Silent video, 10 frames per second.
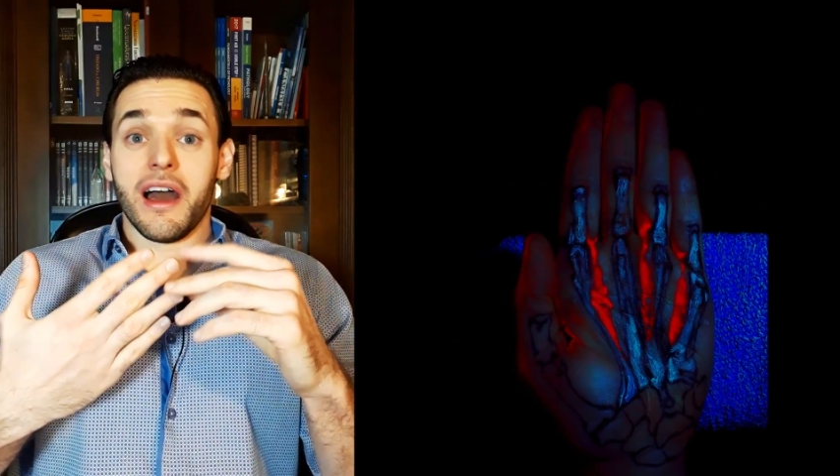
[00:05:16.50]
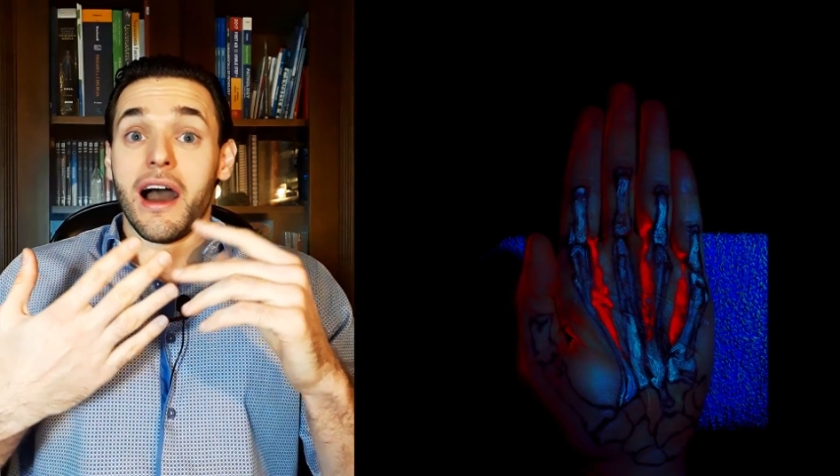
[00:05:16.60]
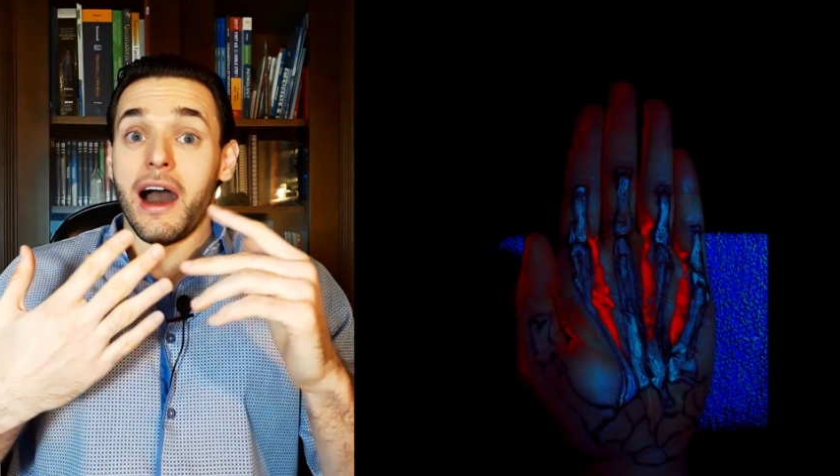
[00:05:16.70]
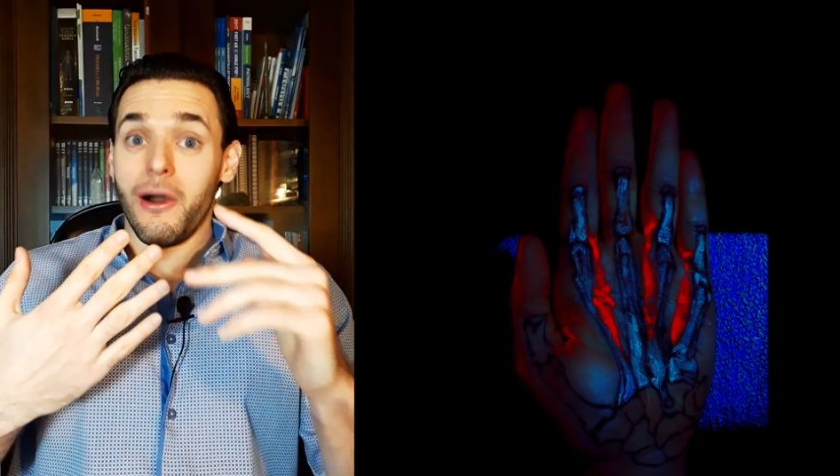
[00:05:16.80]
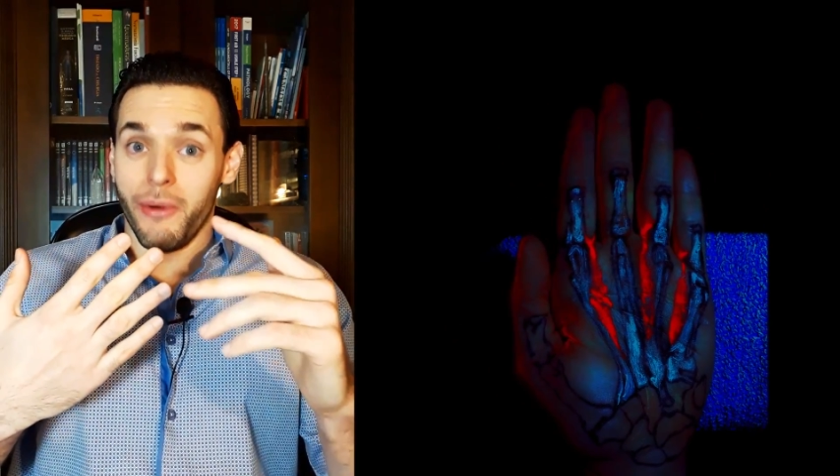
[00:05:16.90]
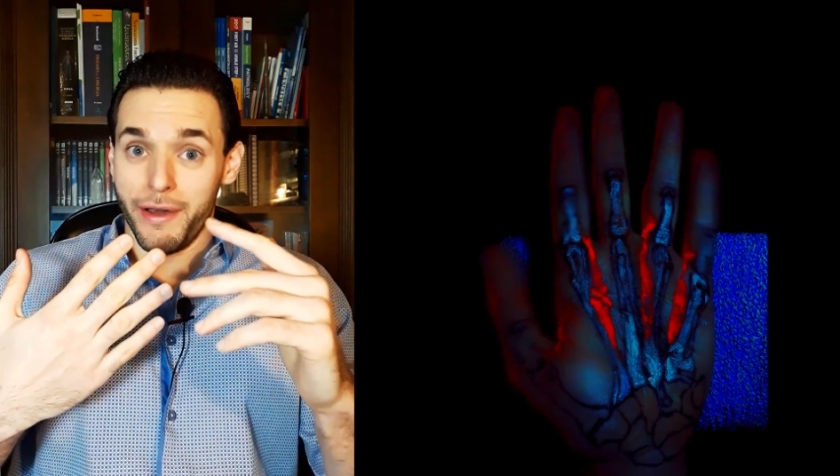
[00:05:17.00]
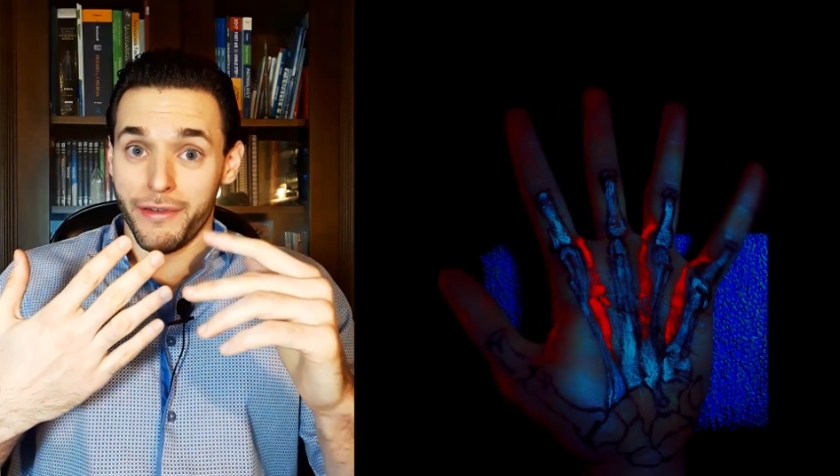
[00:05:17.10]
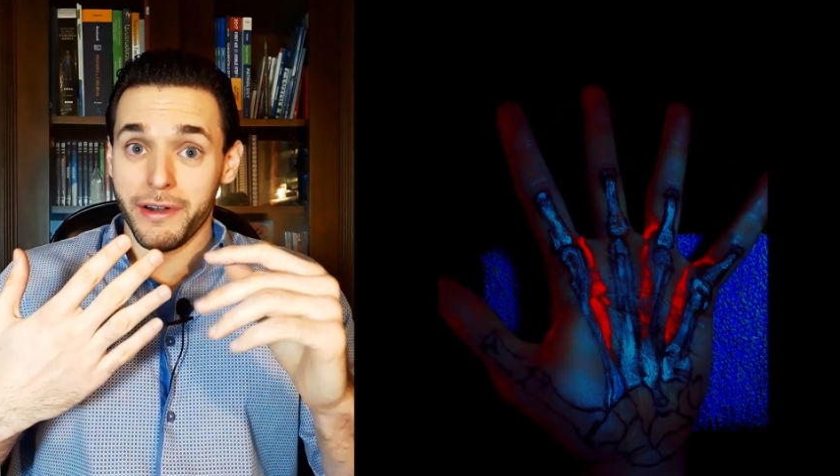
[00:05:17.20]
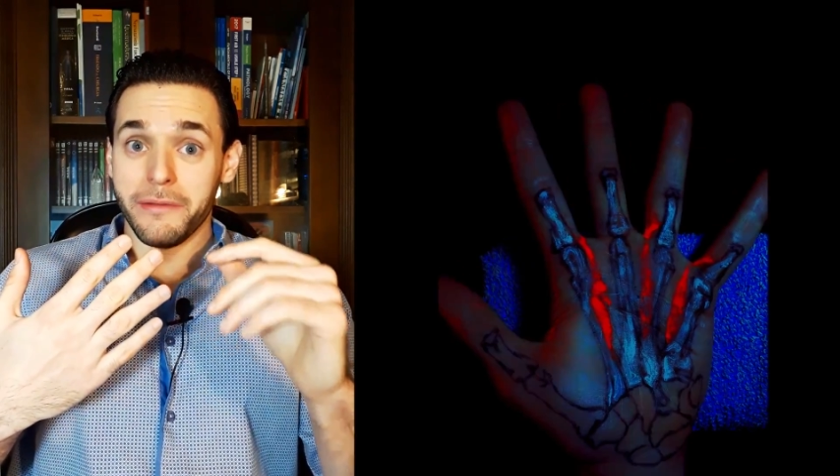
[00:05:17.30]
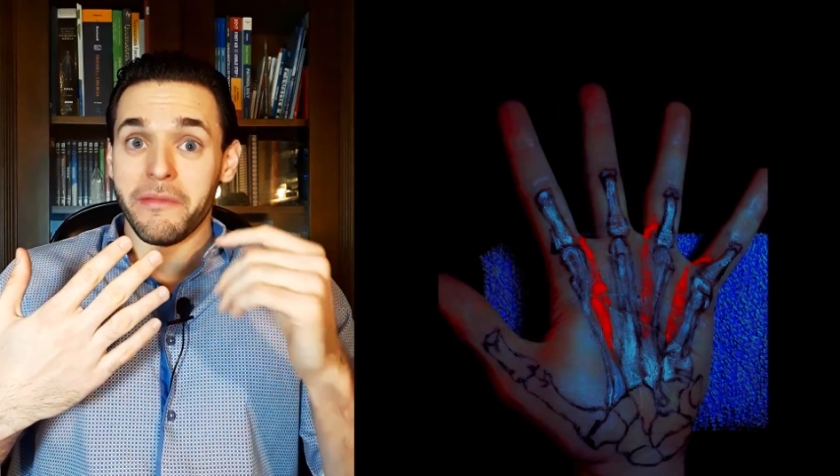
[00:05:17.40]

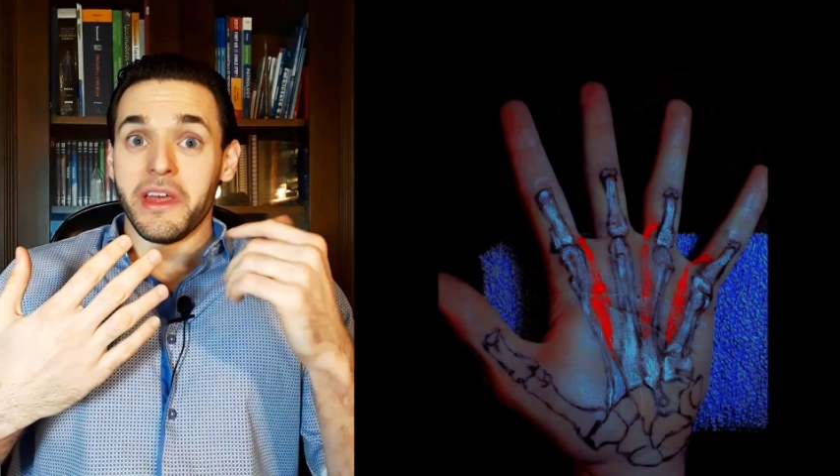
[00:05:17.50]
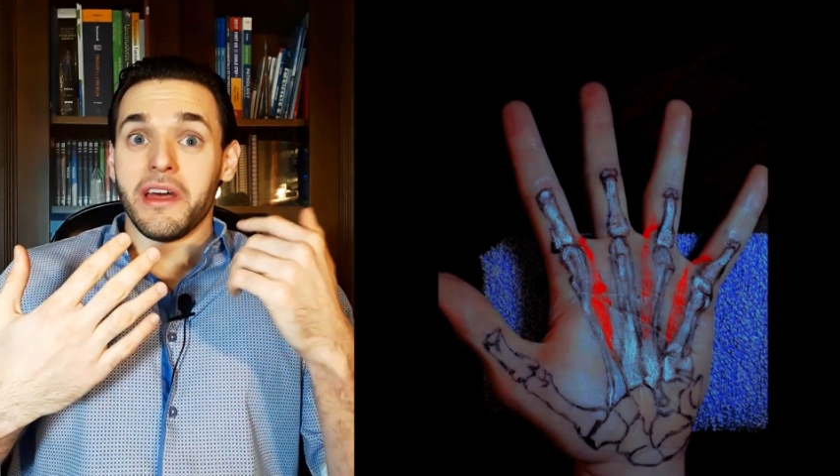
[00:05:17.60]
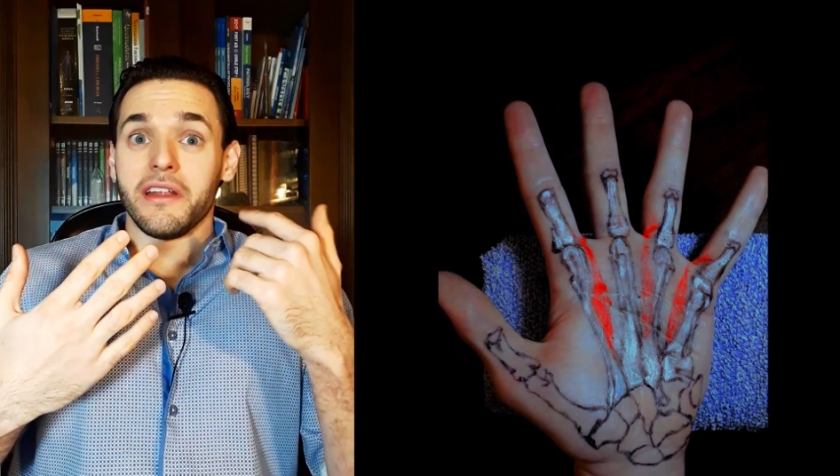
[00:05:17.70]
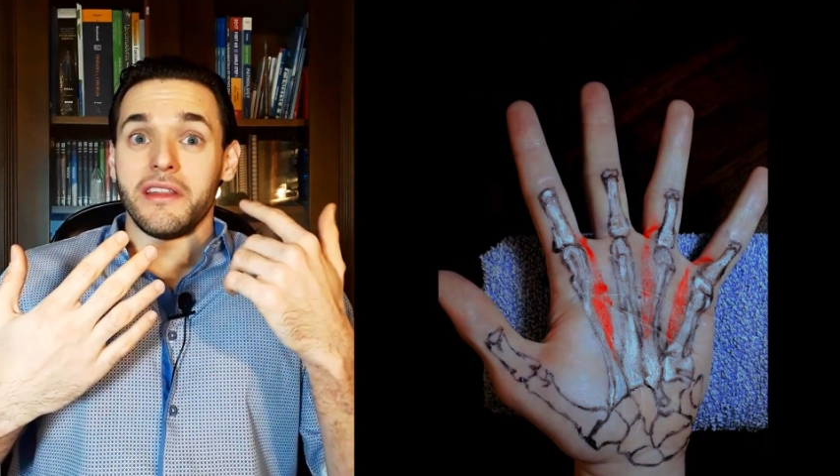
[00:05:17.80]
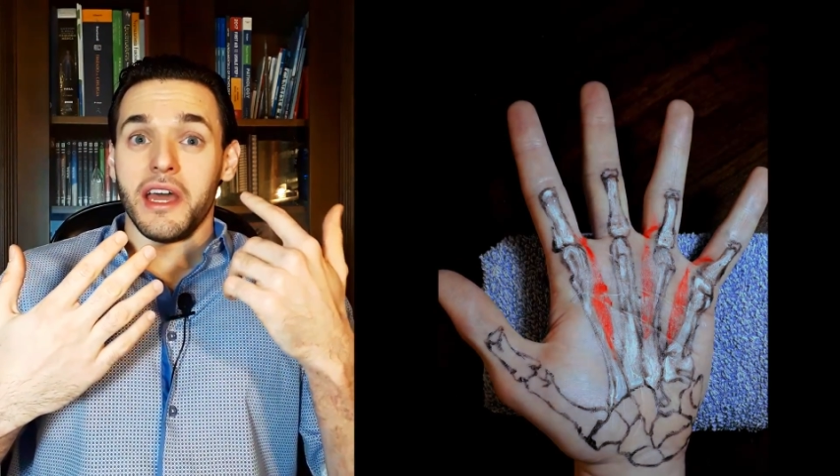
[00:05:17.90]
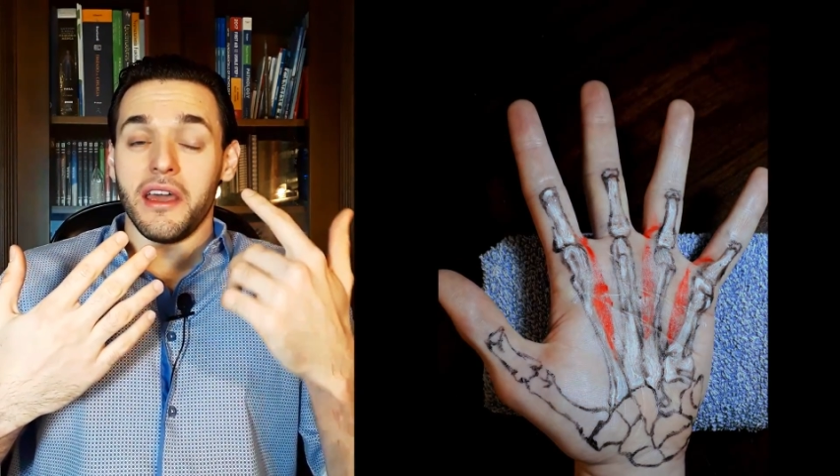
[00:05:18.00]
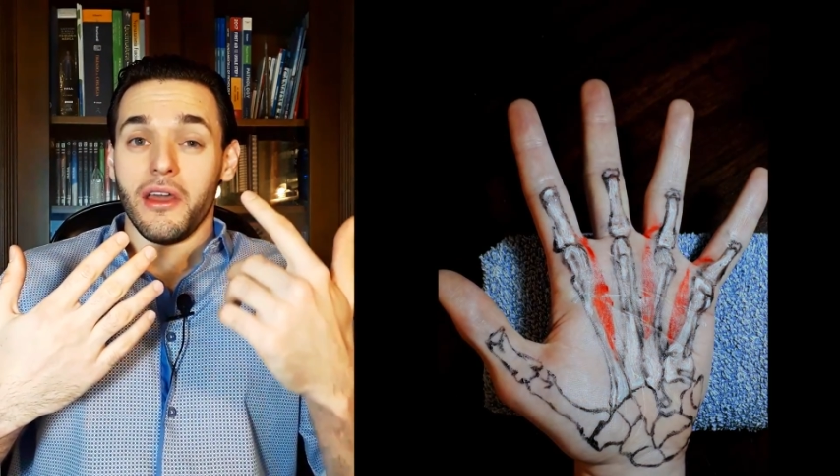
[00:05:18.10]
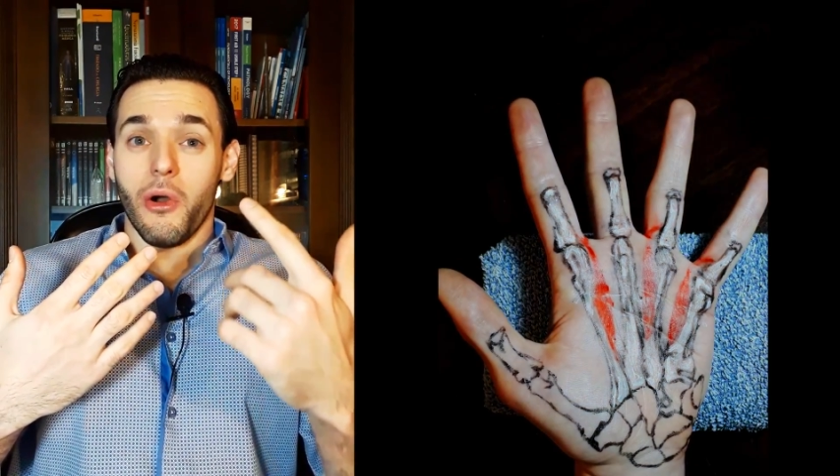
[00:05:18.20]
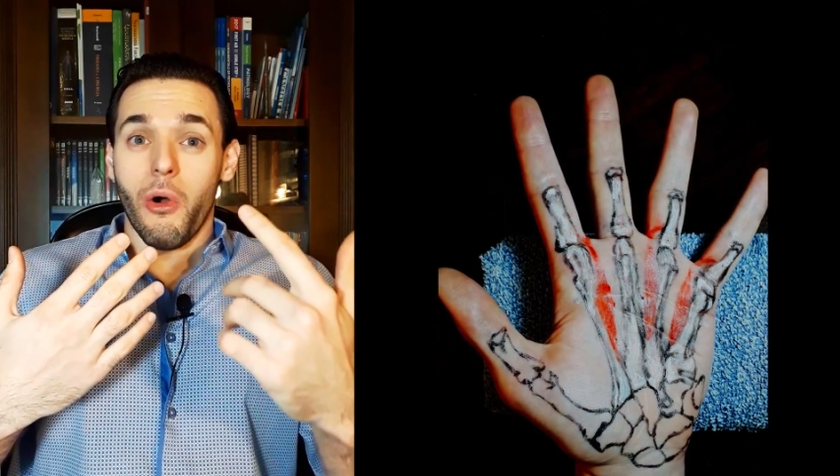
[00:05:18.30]
However, they